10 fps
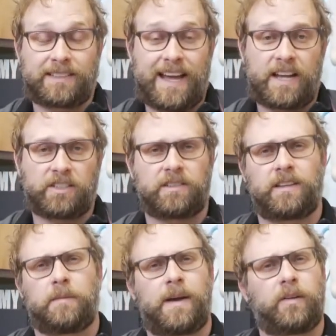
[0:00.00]
attach.
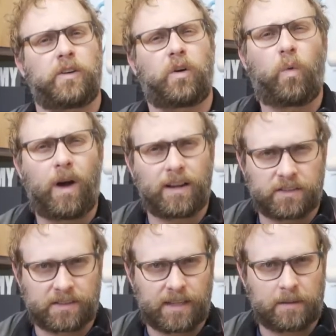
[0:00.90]
Think about your
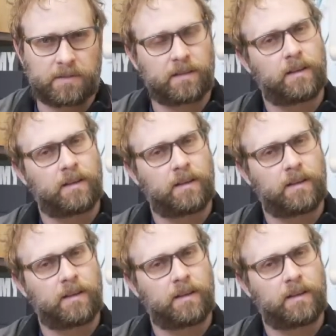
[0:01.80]
quadriceps.